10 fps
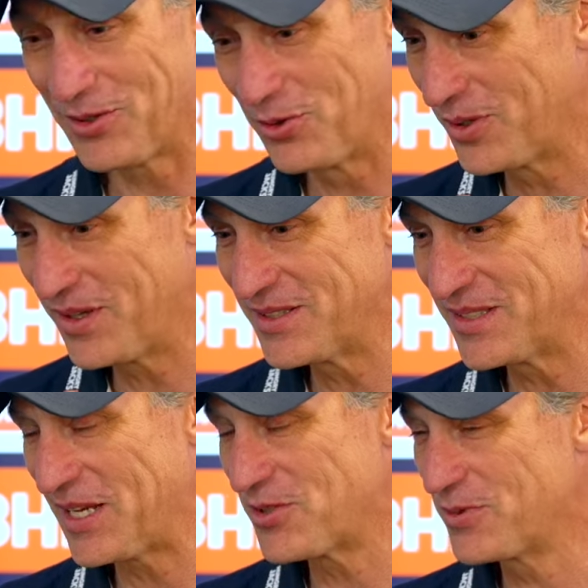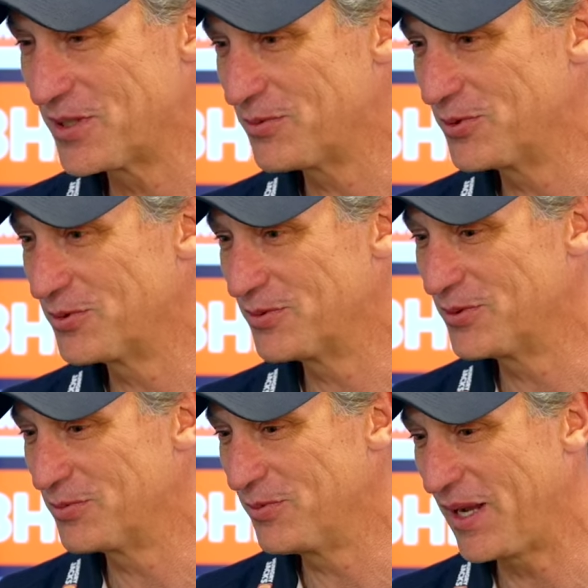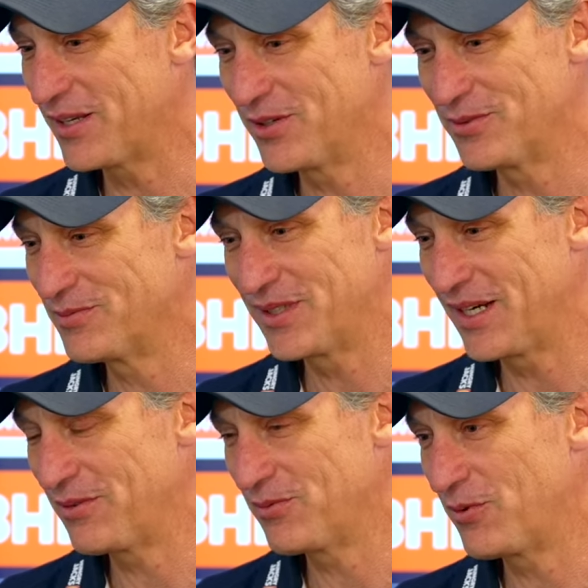all of those attributes will make her, you know,